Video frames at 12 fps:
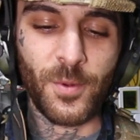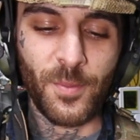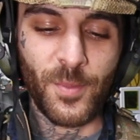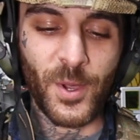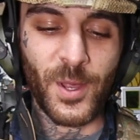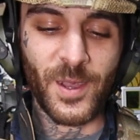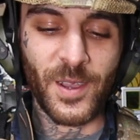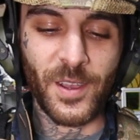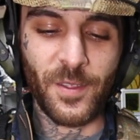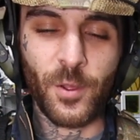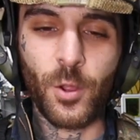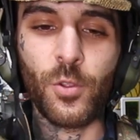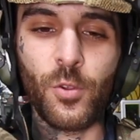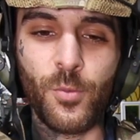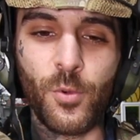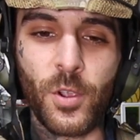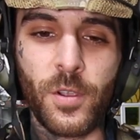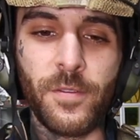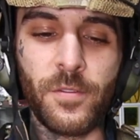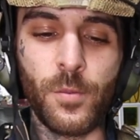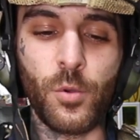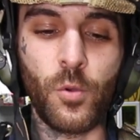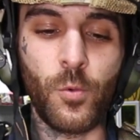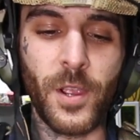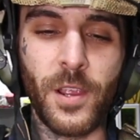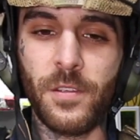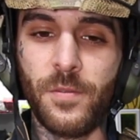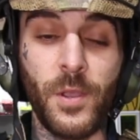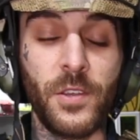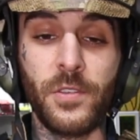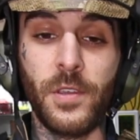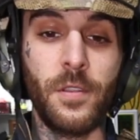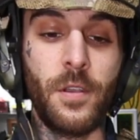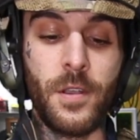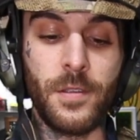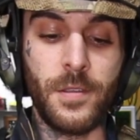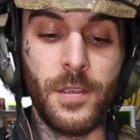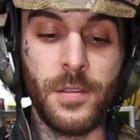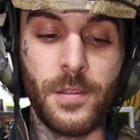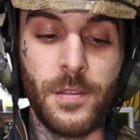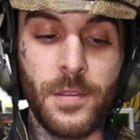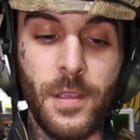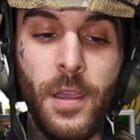but they're a little more comfortable to wear, especially in the hot seasons.